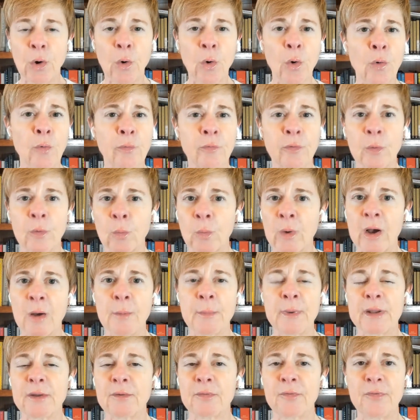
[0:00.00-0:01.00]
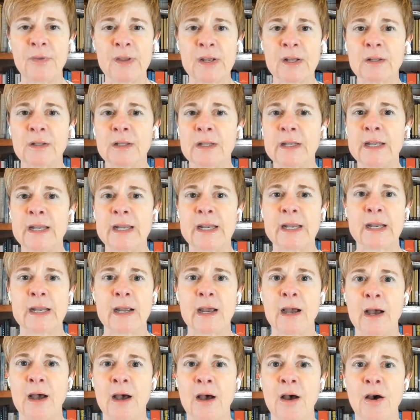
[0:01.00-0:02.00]
overwhelming
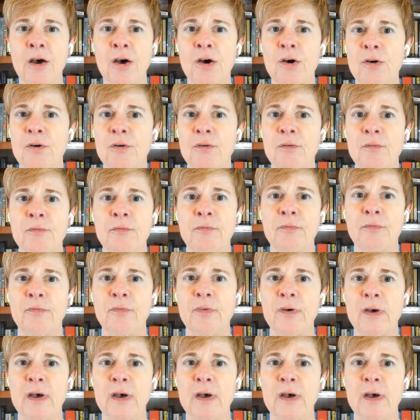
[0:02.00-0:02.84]
feeling of